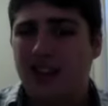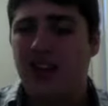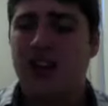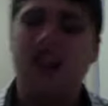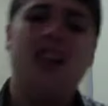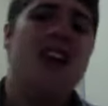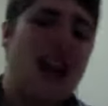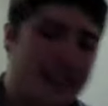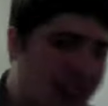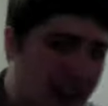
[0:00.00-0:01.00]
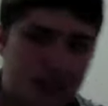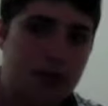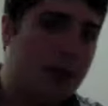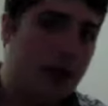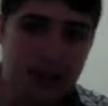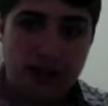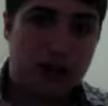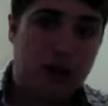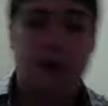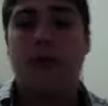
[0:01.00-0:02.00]
once a week, like
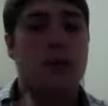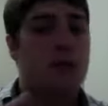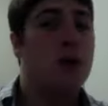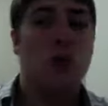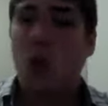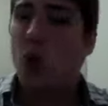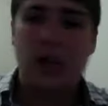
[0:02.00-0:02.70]
ten minutes long,